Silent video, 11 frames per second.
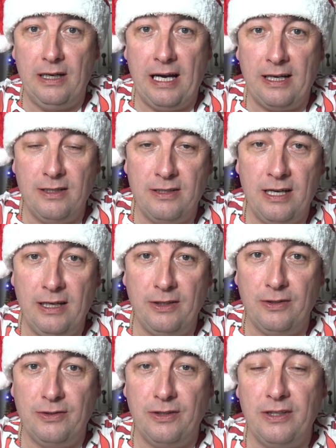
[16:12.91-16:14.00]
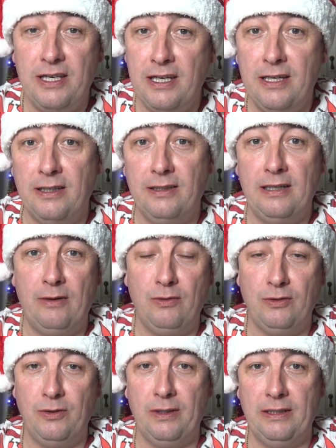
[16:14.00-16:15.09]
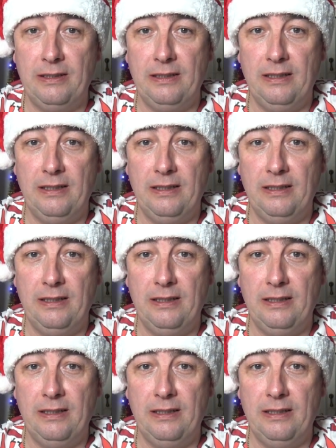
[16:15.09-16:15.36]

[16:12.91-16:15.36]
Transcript: I can tell you to the year how old you are."